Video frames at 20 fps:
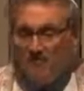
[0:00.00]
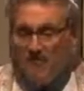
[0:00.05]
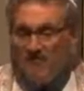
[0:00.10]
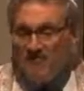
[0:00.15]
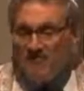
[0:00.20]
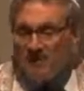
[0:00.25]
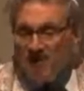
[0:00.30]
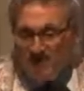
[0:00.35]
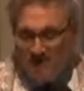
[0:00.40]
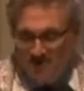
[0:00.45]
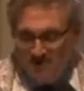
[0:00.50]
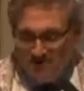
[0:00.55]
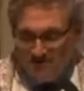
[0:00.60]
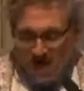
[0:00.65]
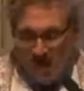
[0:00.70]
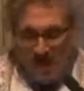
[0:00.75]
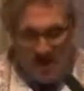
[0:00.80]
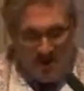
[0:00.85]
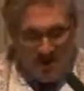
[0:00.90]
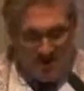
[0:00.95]
father
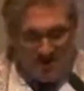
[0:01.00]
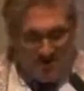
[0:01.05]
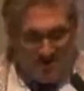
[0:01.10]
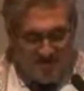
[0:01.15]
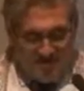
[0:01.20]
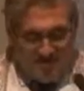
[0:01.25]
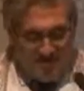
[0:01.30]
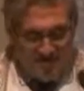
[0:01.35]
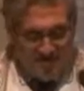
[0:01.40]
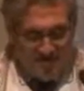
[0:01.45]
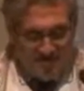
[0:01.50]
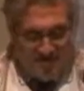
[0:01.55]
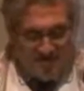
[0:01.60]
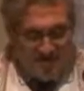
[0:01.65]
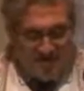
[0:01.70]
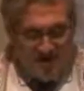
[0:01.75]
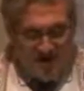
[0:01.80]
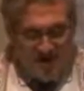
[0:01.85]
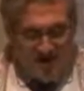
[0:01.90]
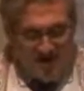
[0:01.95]
dying.
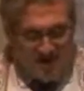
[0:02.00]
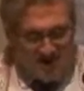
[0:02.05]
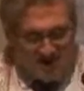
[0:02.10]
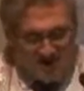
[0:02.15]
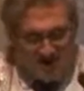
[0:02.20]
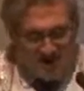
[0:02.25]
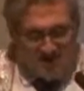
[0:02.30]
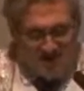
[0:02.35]
A gust